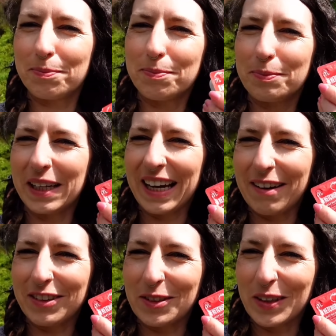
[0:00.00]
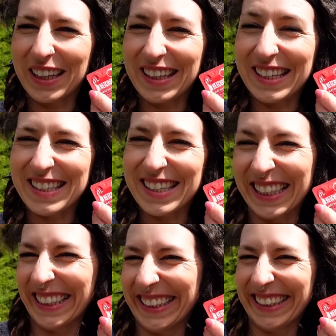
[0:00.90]
But I have got one of these.
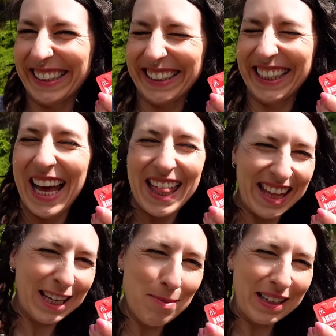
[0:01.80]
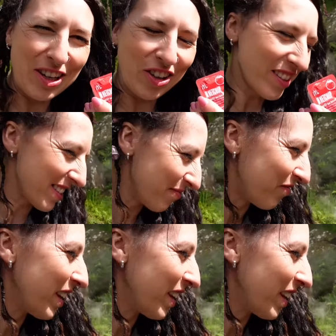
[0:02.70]
Thank you, McDonald's.